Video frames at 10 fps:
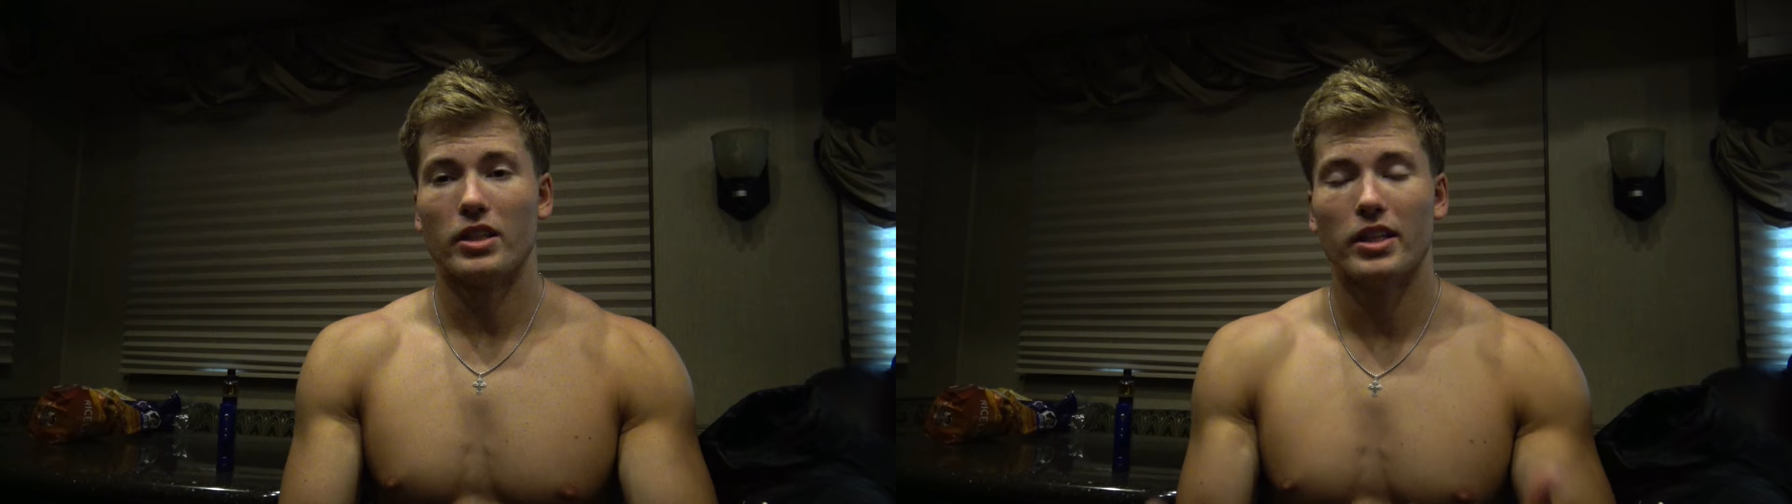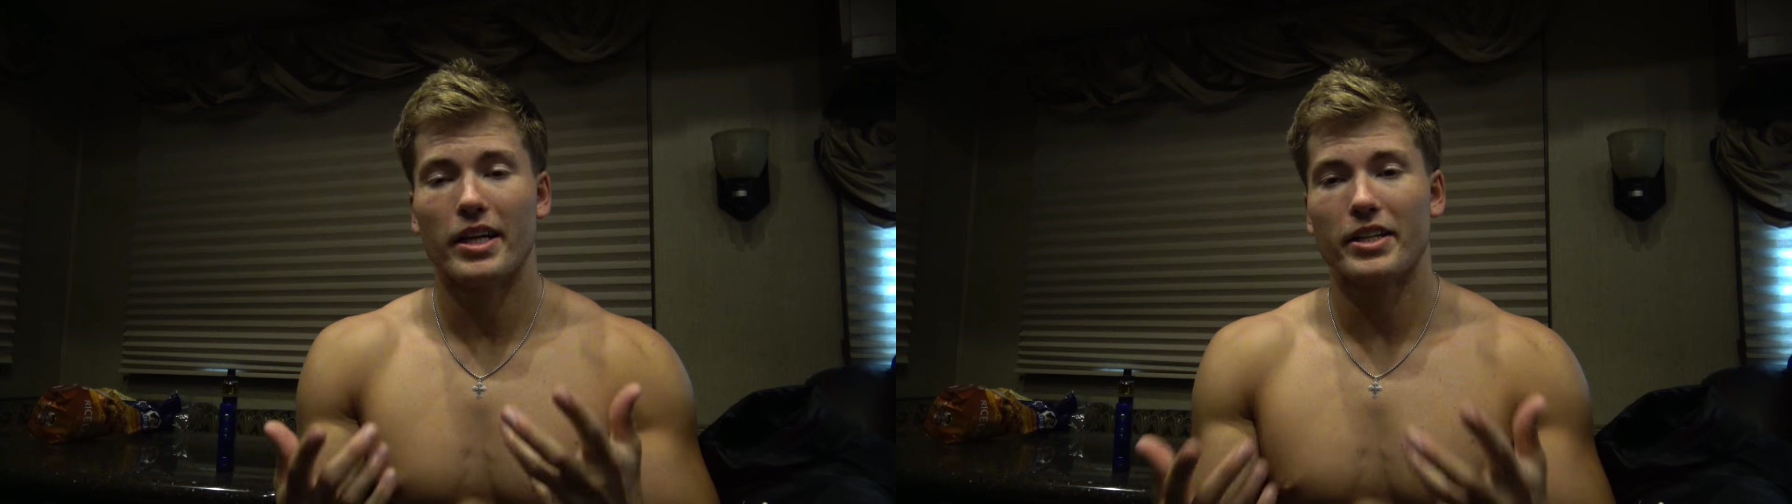
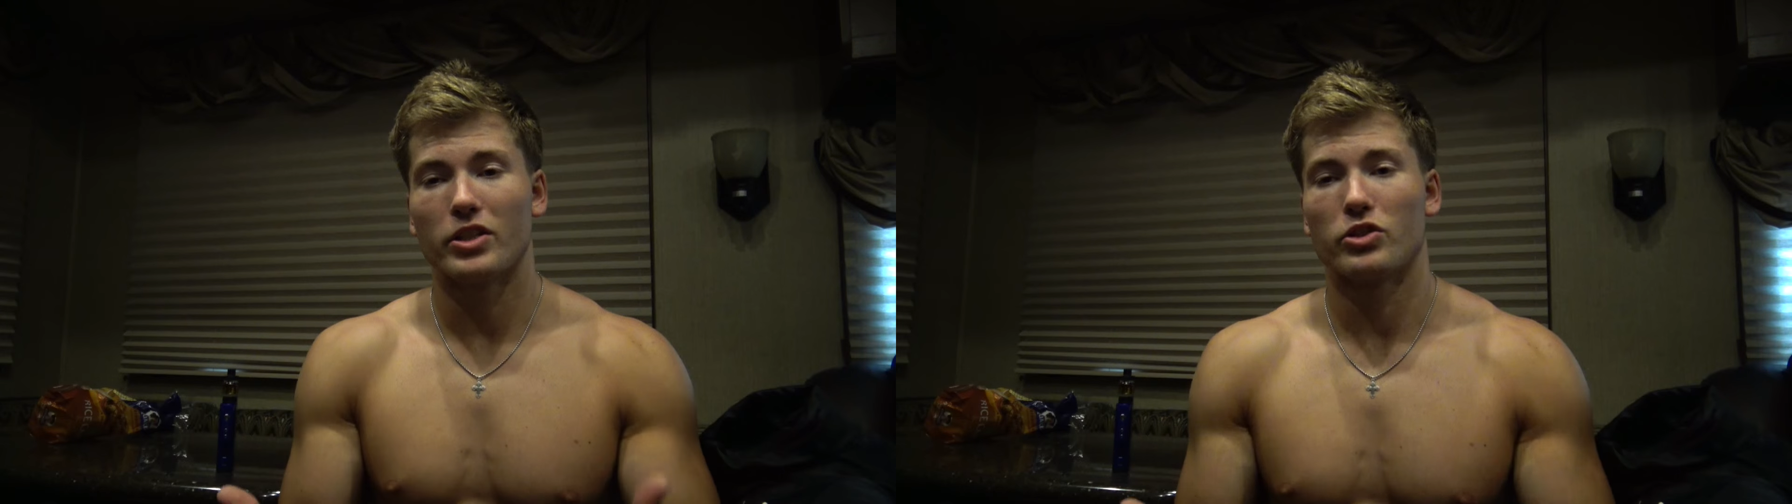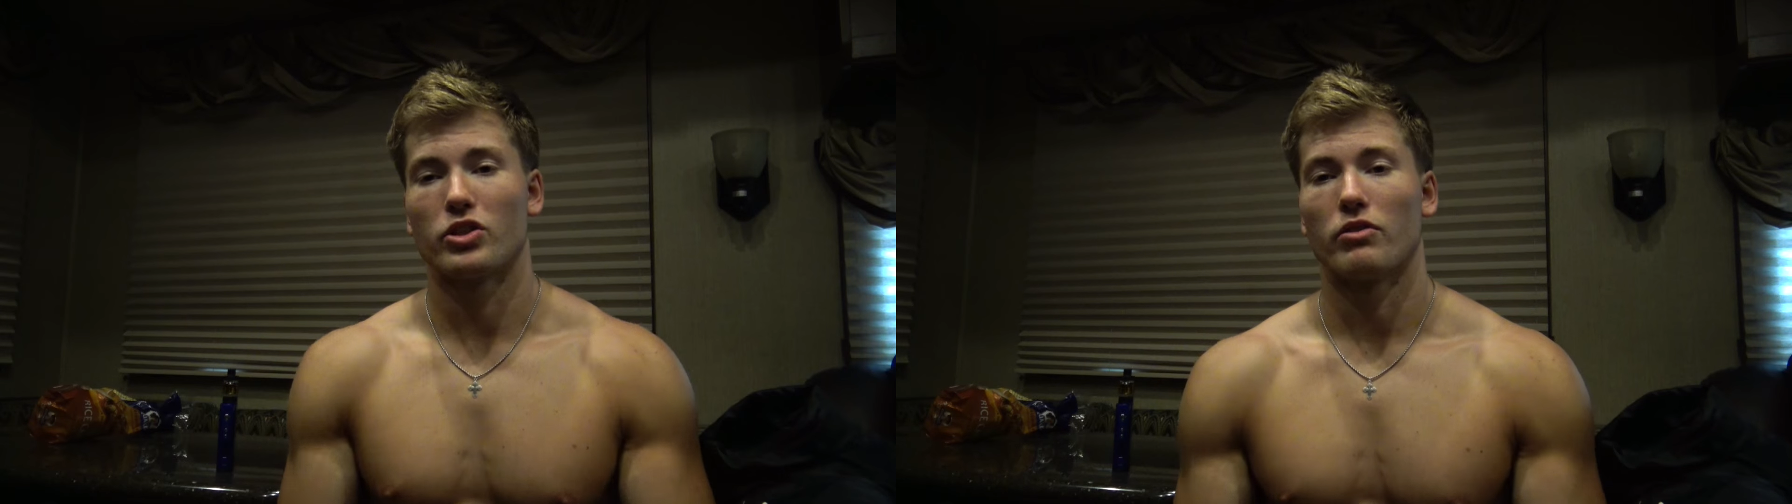letting
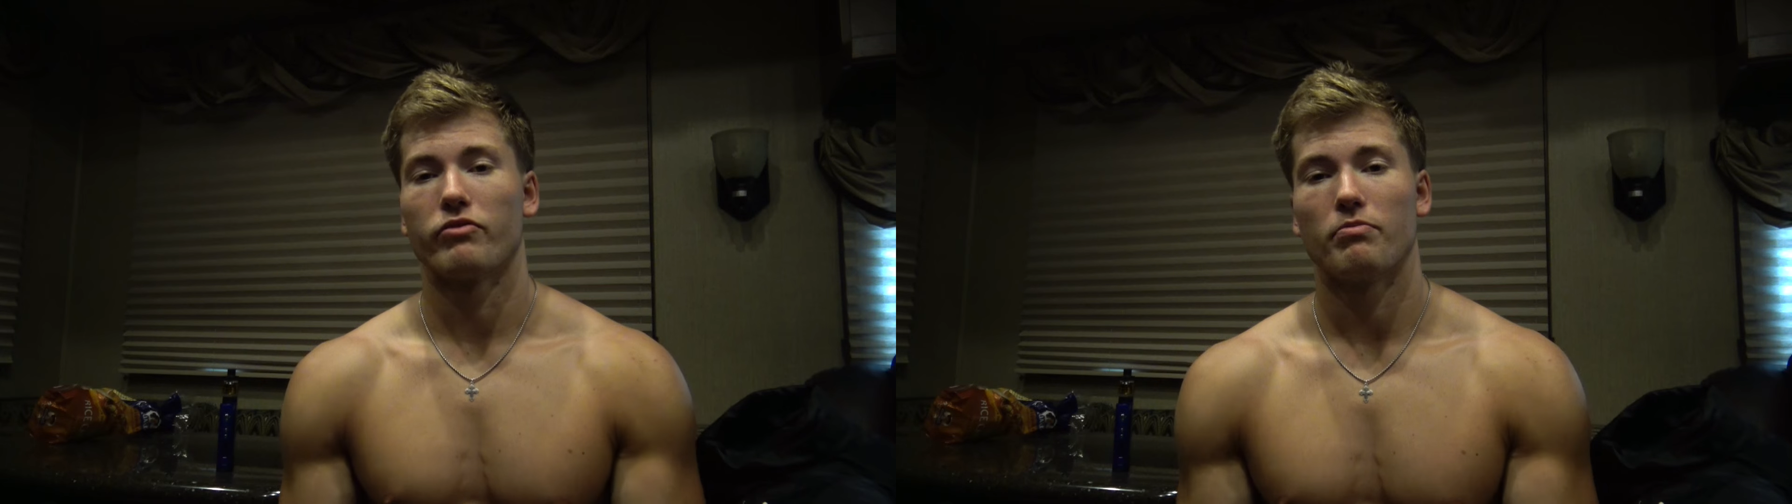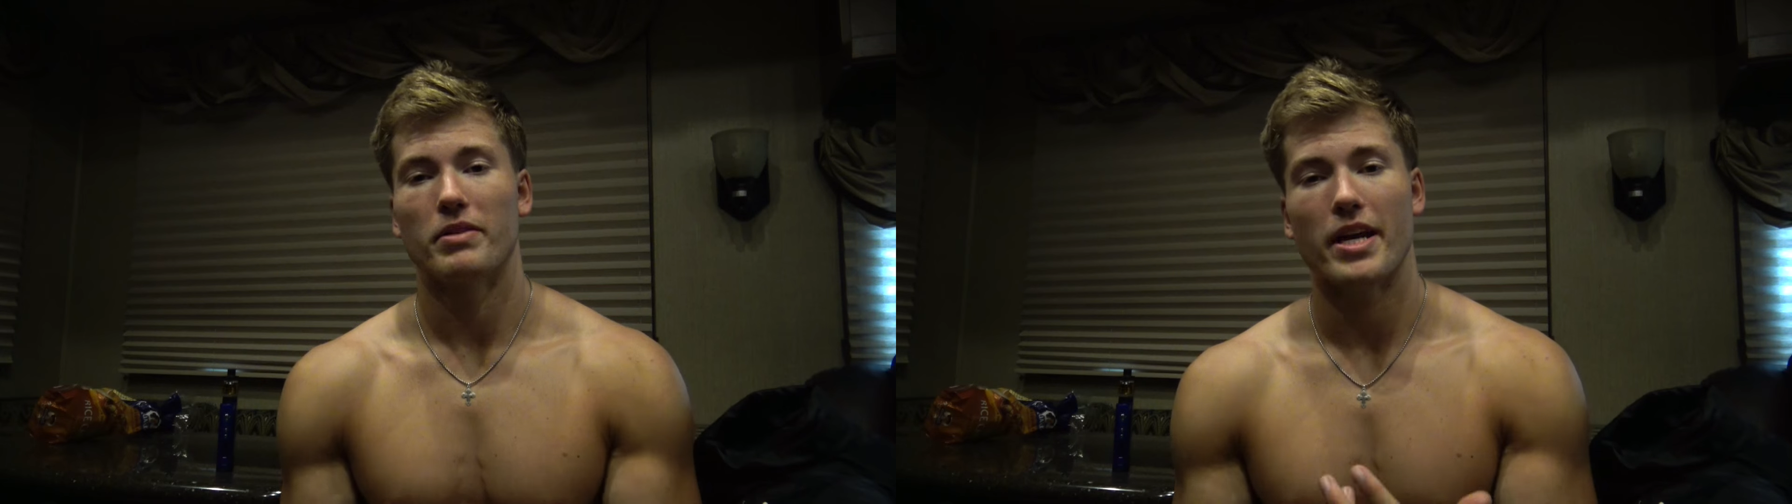
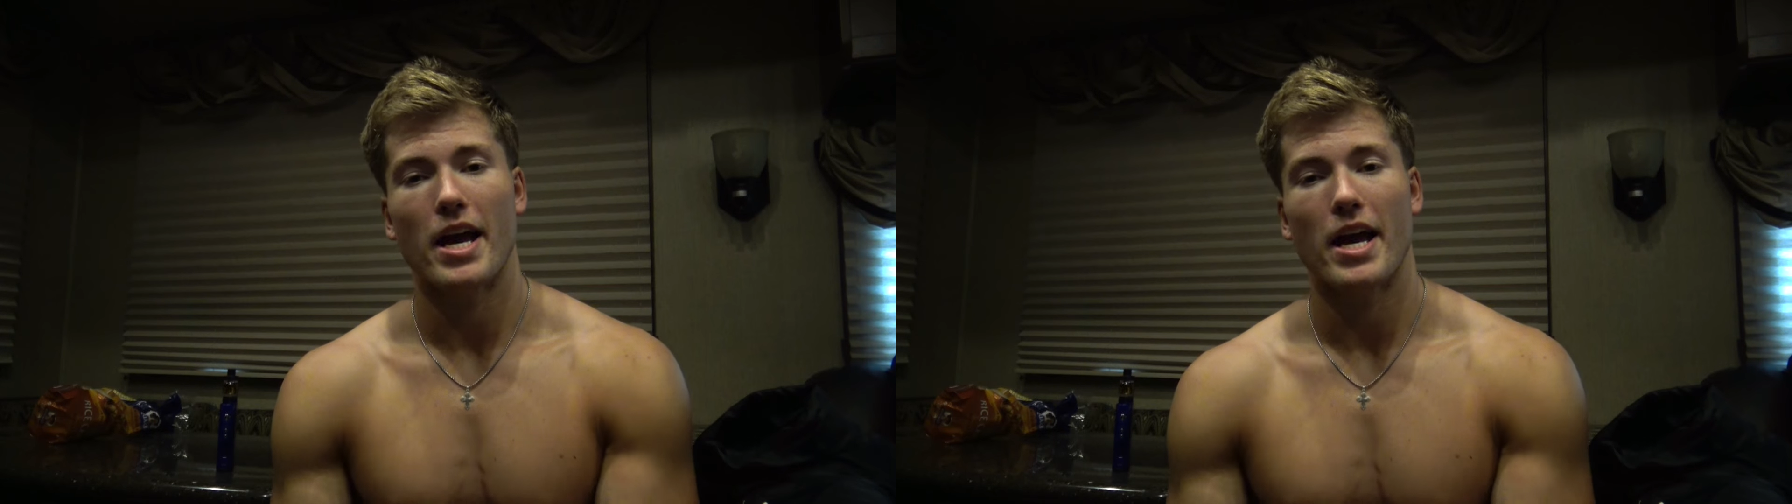yourself be